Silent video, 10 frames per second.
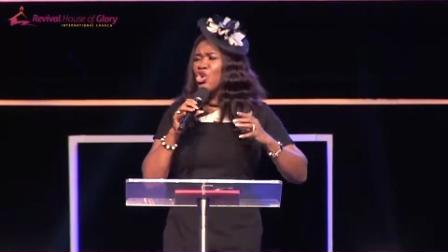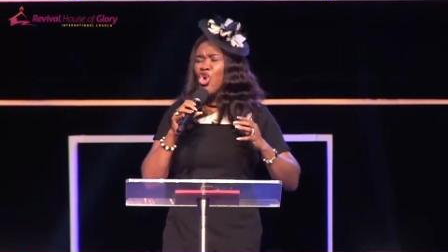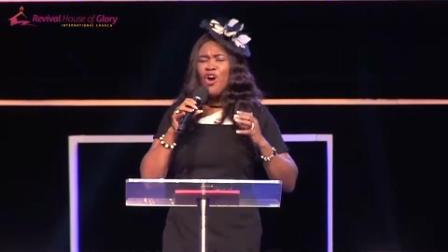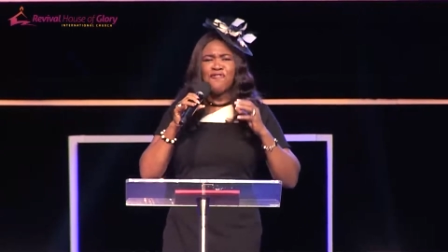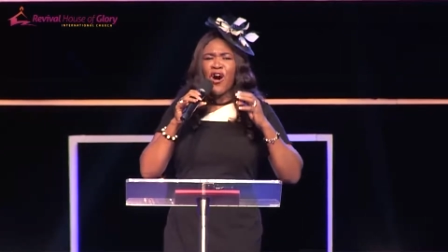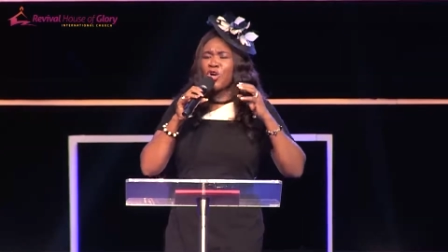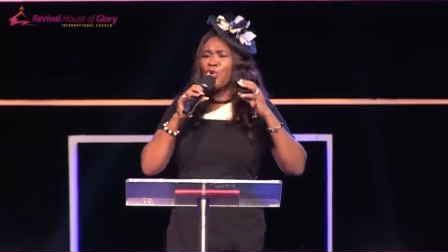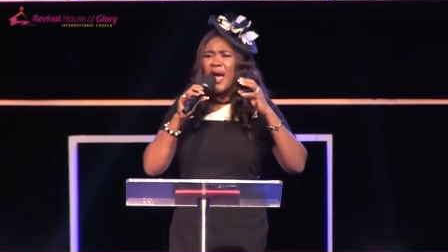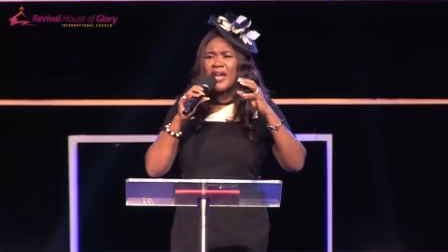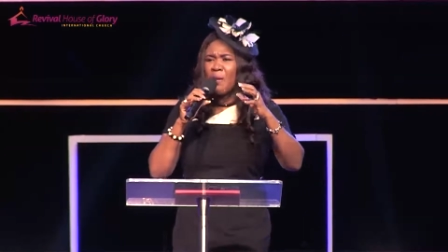Go for
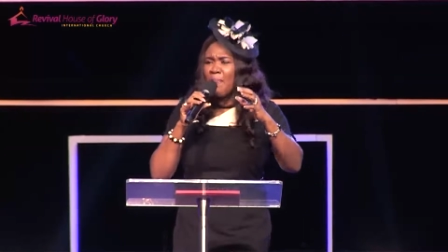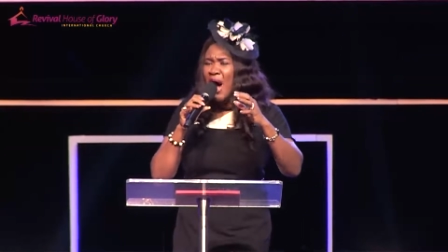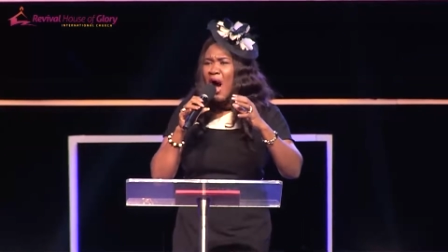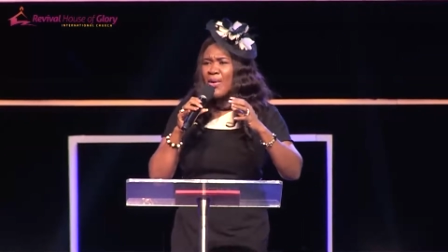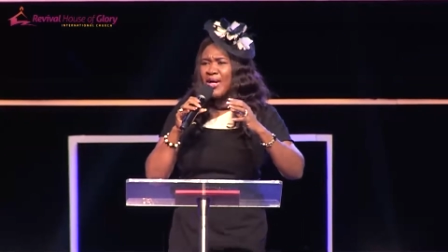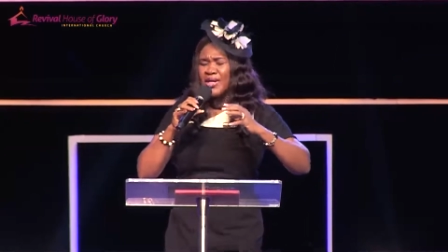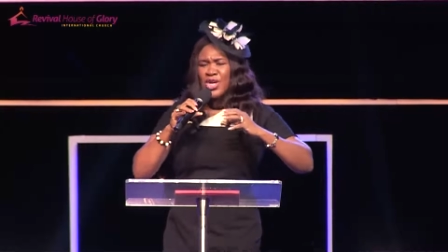greater power.